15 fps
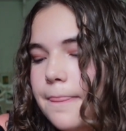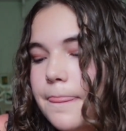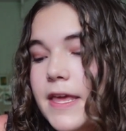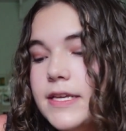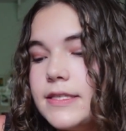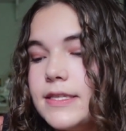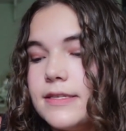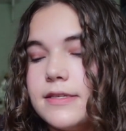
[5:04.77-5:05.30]

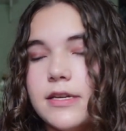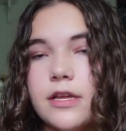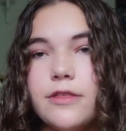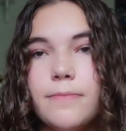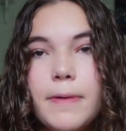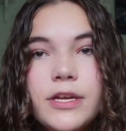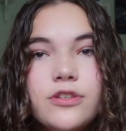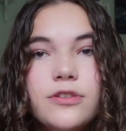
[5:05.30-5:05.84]
This is
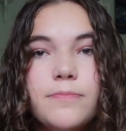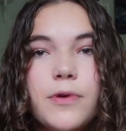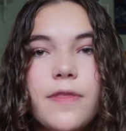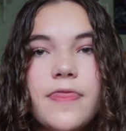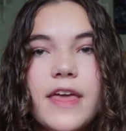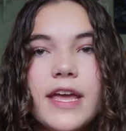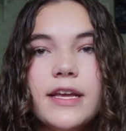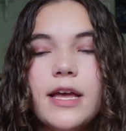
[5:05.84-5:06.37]
another Pinterest
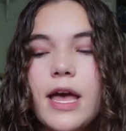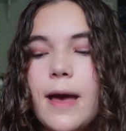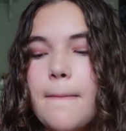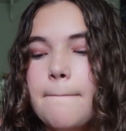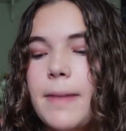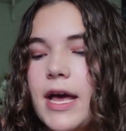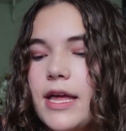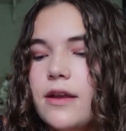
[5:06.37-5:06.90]
board thing,
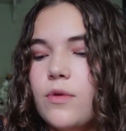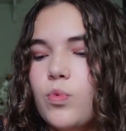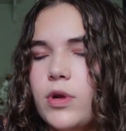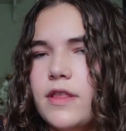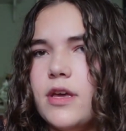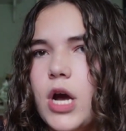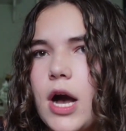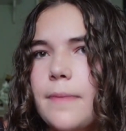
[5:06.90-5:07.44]
but
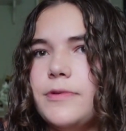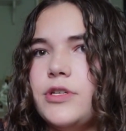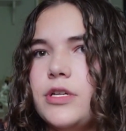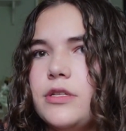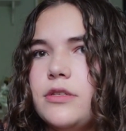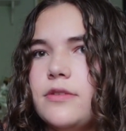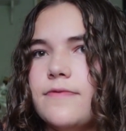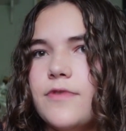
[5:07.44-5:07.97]
one of the
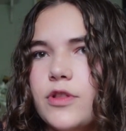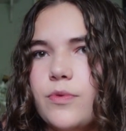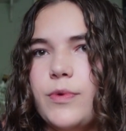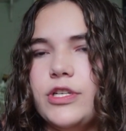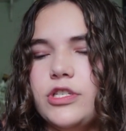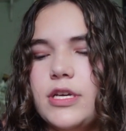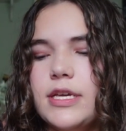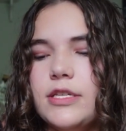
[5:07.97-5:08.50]
options for the
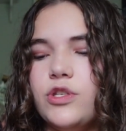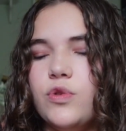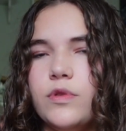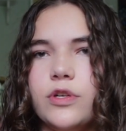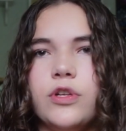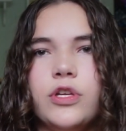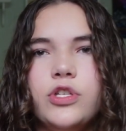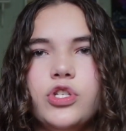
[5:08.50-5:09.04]
widget is you
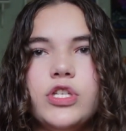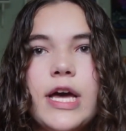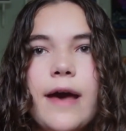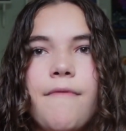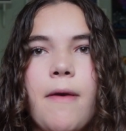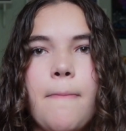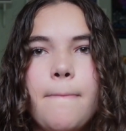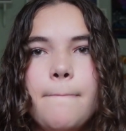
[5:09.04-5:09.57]
literally just
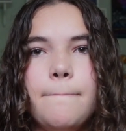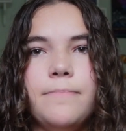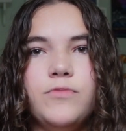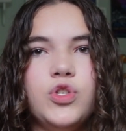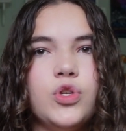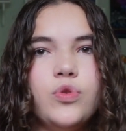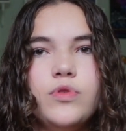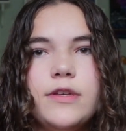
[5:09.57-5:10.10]
have it
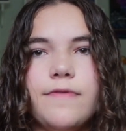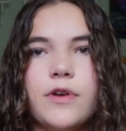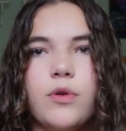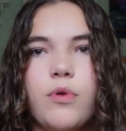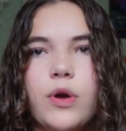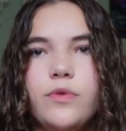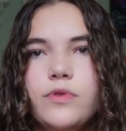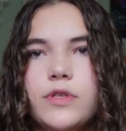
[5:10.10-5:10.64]
choose different
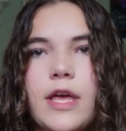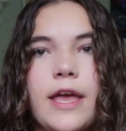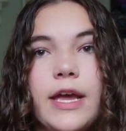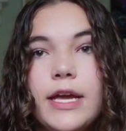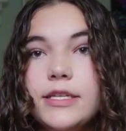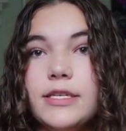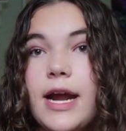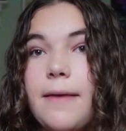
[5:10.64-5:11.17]
quotes.
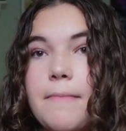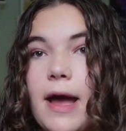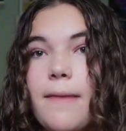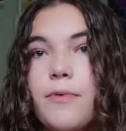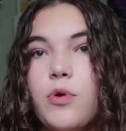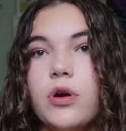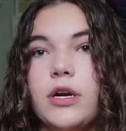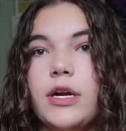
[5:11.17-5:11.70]
It's not my
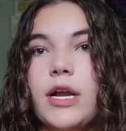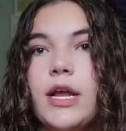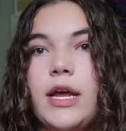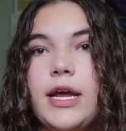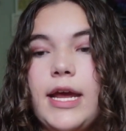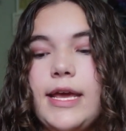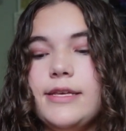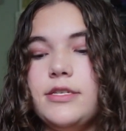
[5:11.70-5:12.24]
board.
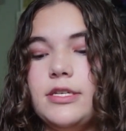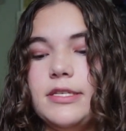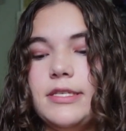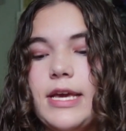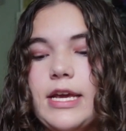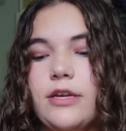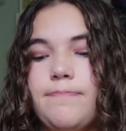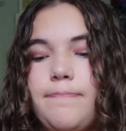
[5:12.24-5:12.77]
It's just
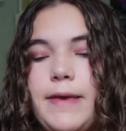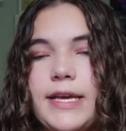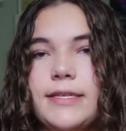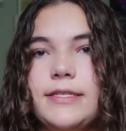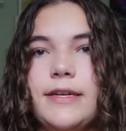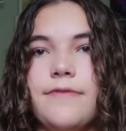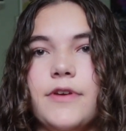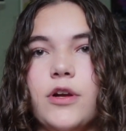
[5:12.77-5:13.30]
like picks
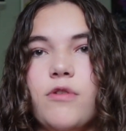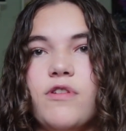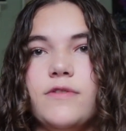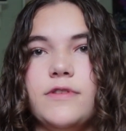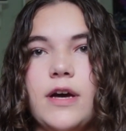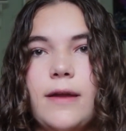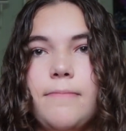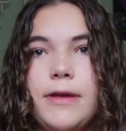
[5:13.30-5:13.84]
different
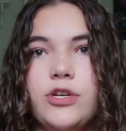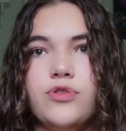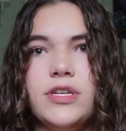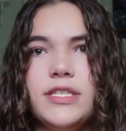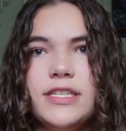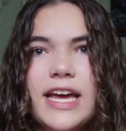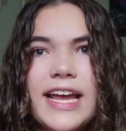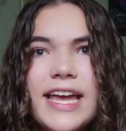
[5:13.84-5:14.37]
quotes on
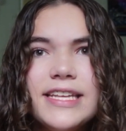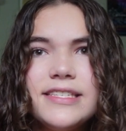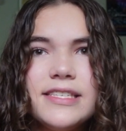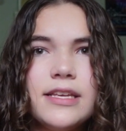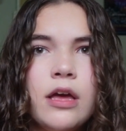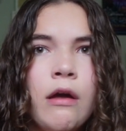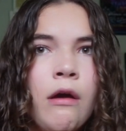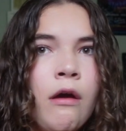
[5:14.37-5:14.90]
Pinterest, I guess.
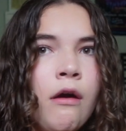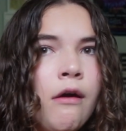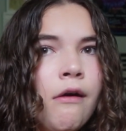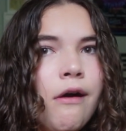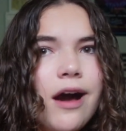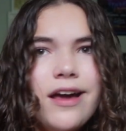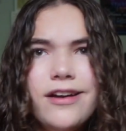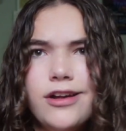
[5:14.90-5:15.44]

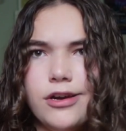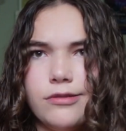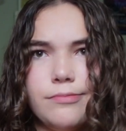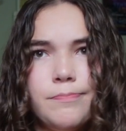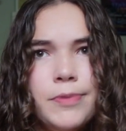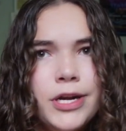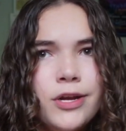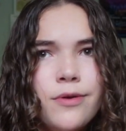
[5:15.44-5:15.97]
I don't know.
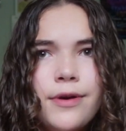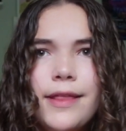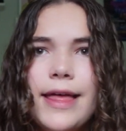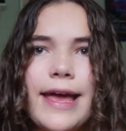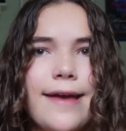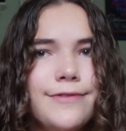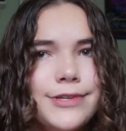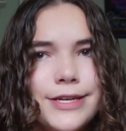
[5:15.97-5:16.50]
Pretty cool. I
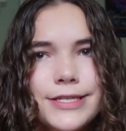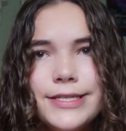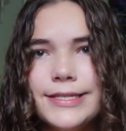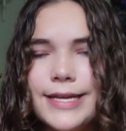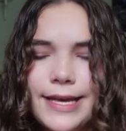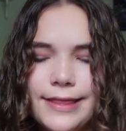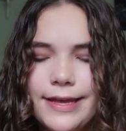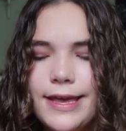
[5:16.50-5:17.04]
have it changing
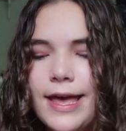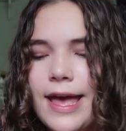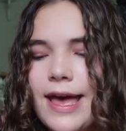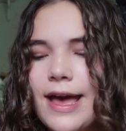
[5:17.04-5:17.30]
daily.